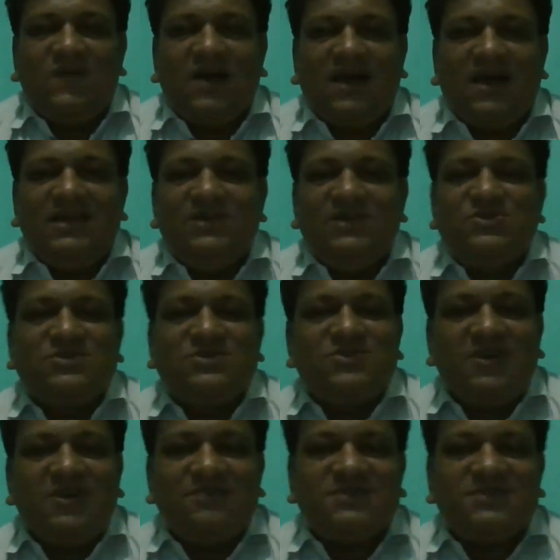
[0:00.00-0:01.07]
I used to
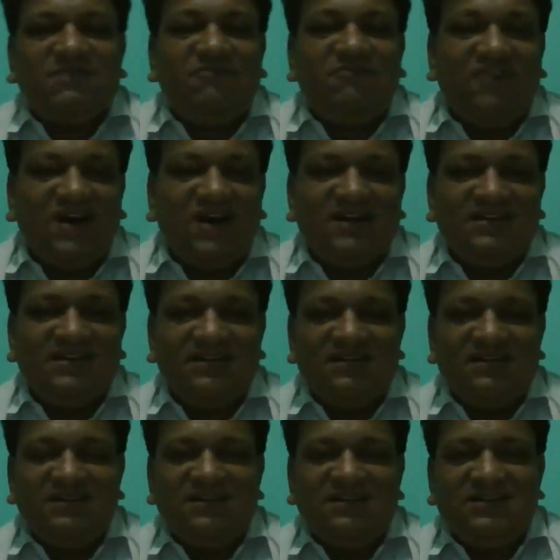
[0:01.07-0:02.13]
have some fun
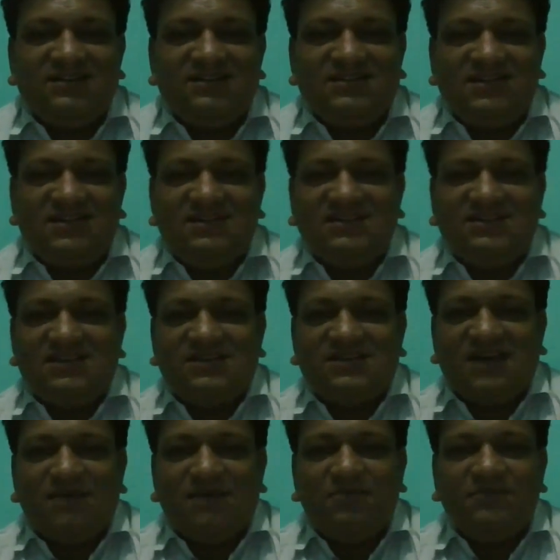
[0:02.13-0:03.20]
since
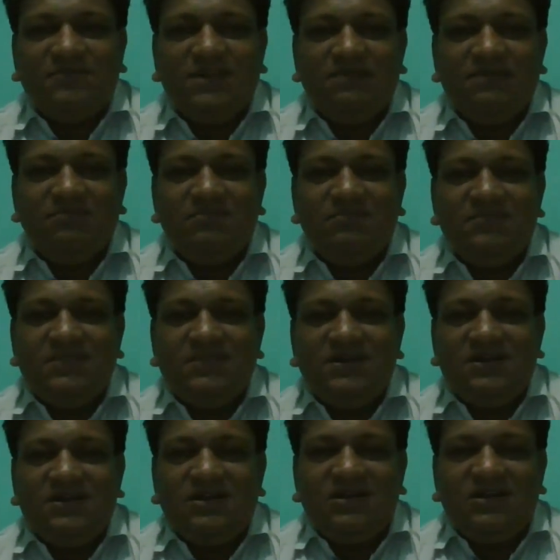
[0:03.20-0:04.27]
some of them
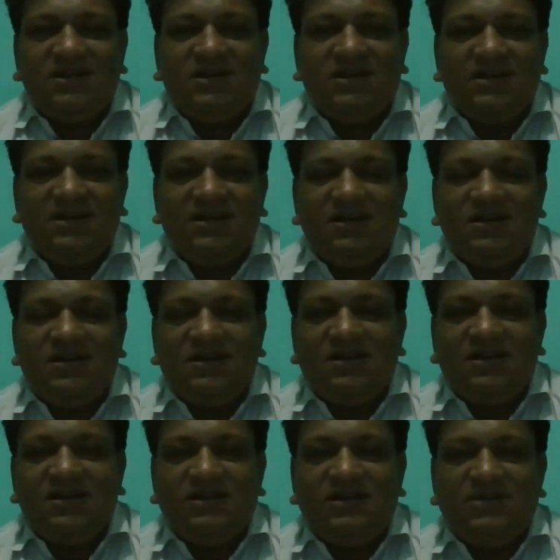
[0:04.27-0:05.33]
uh,
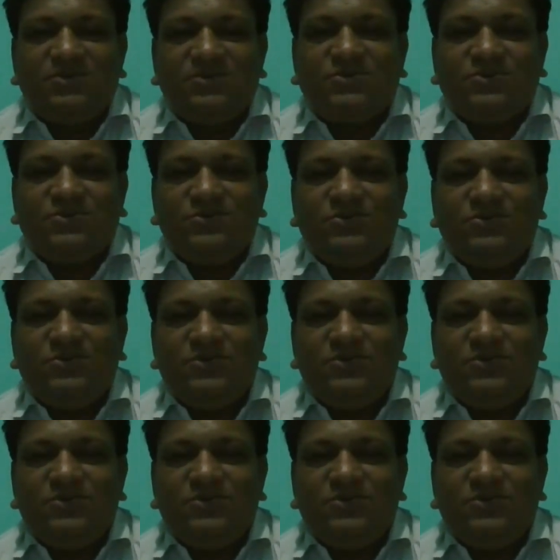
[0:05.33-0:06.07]
used to